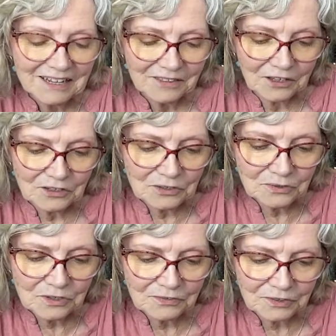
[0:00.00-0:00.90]
The
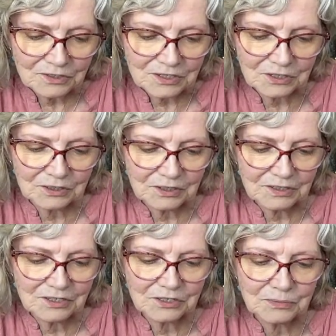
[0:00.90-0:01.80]
universe
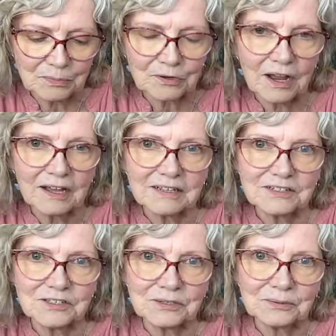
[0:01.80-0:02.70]
could
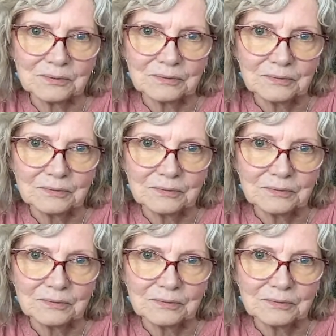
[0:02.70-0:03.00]
surprise you.